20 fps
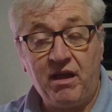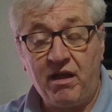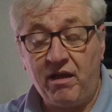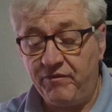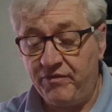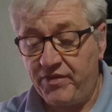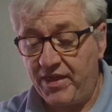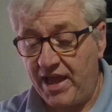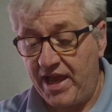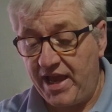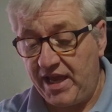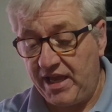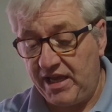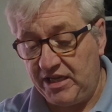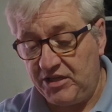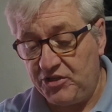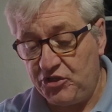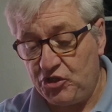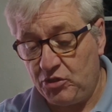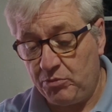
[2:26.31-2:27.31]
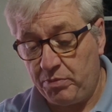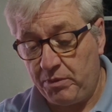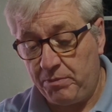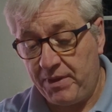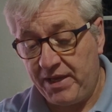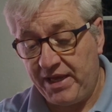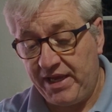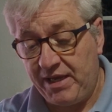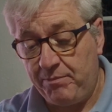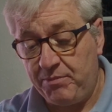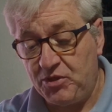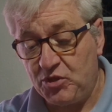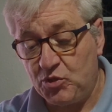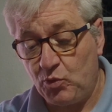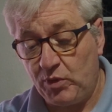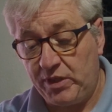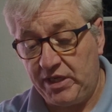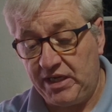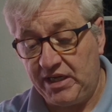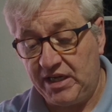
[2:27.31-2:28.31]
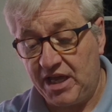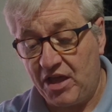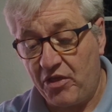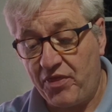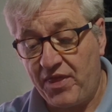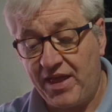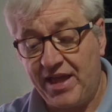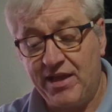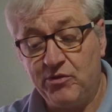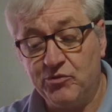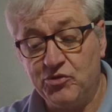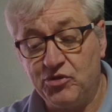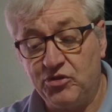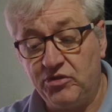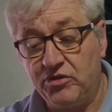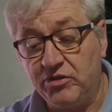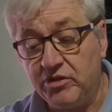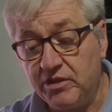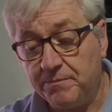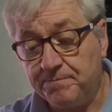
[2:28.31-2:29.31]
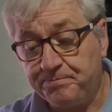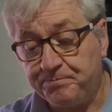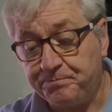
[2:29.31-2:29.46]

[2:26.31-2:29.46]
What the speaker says: of that age should be paid between £1,000